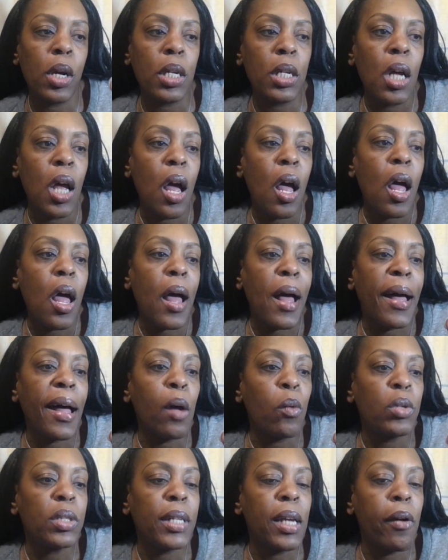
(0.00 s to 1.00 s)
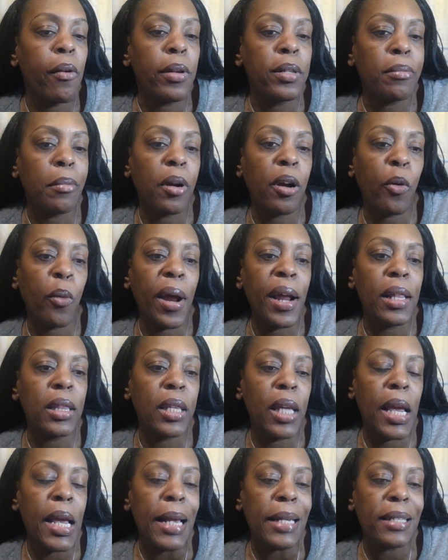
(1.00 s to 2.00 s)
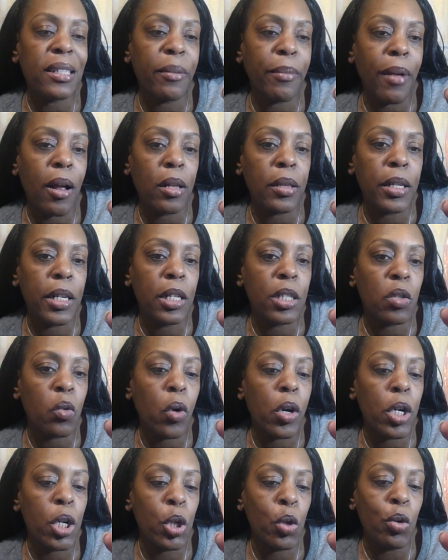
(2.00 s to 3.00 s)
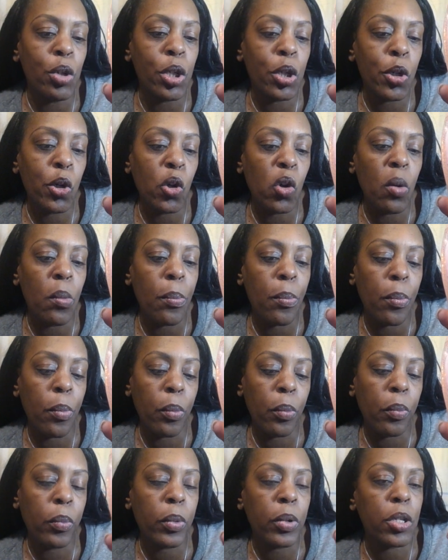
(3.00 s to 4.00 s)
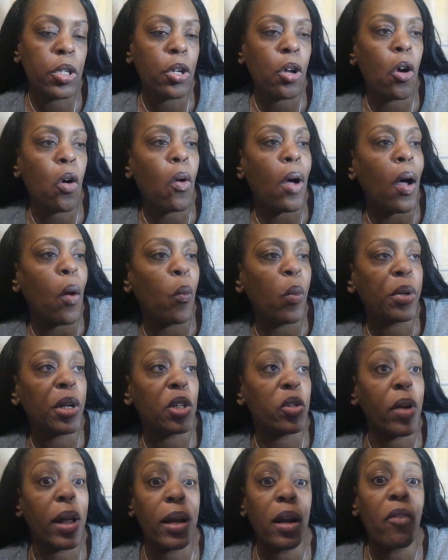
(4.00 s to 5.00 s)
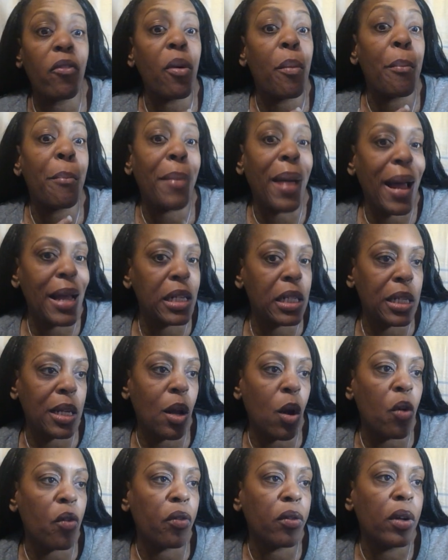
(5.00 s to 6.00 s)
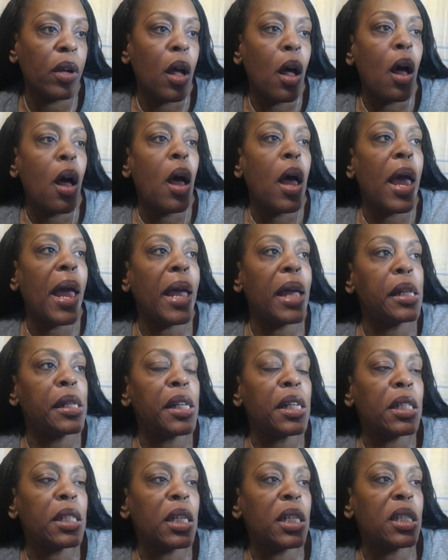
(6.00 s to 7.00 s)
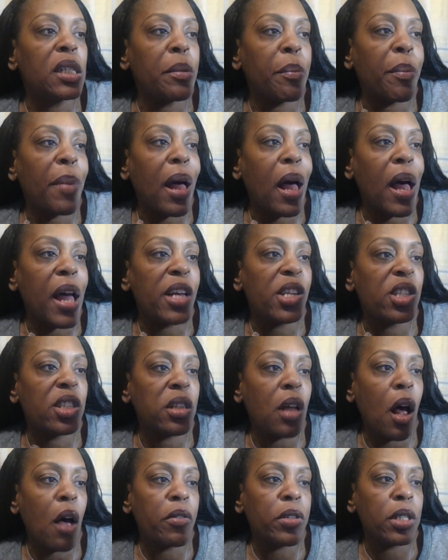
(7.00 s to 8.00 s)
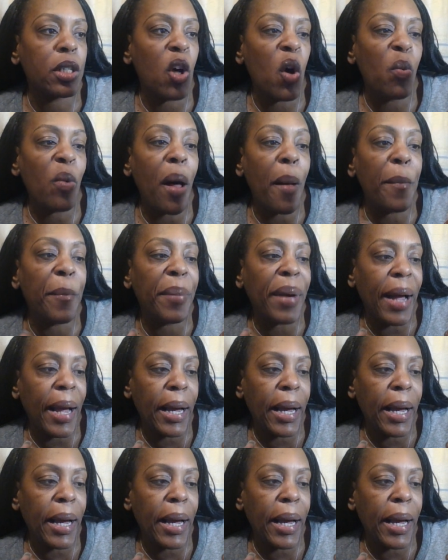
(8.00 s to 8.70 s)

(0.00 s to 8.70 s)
I was hearing some great things about this on YouTube. So I'm going to try it out for myself. And this is by Soft Soap Body.